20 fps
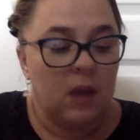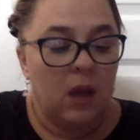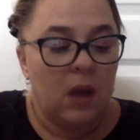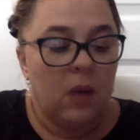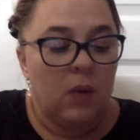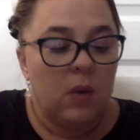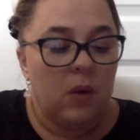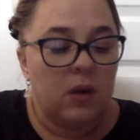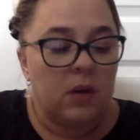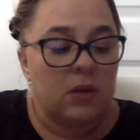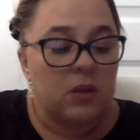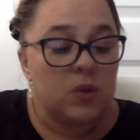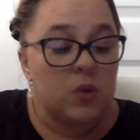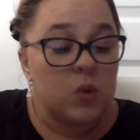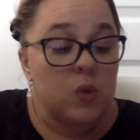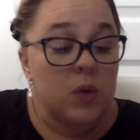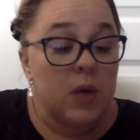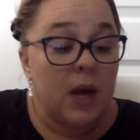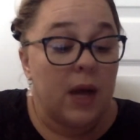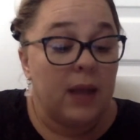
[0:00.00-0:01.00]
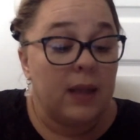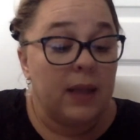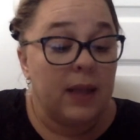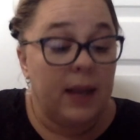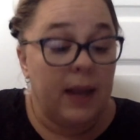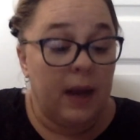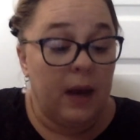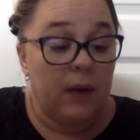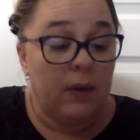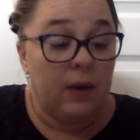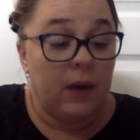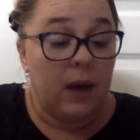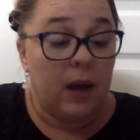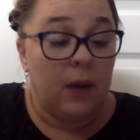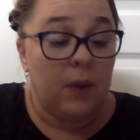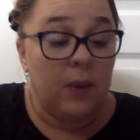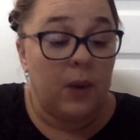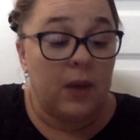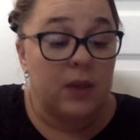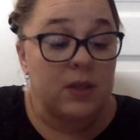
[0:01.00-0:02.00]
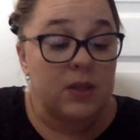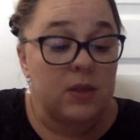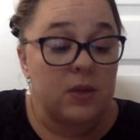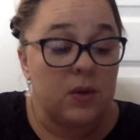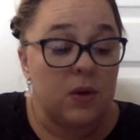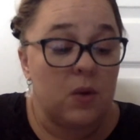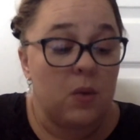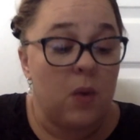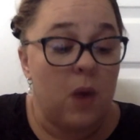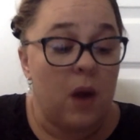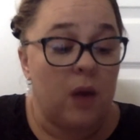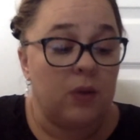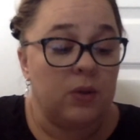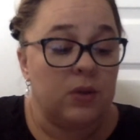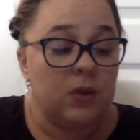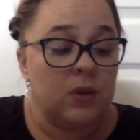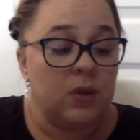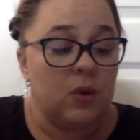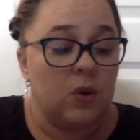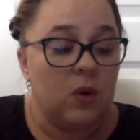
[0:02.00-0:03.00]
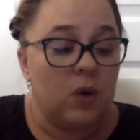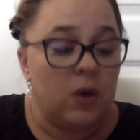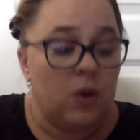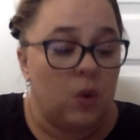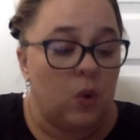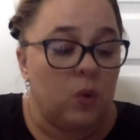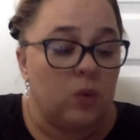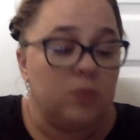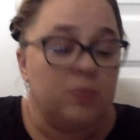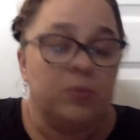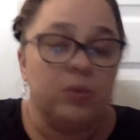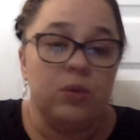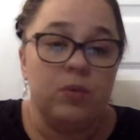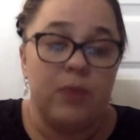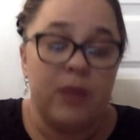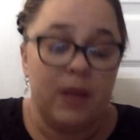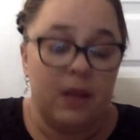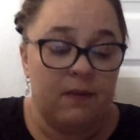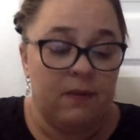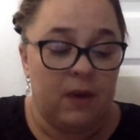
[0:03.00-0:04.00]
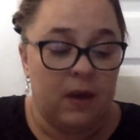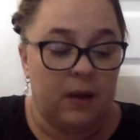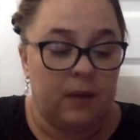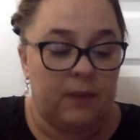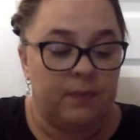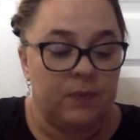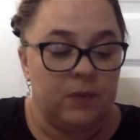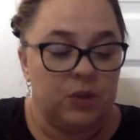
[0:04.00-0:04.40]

When school got let out, I watched Laura waddle to an old blue minivan.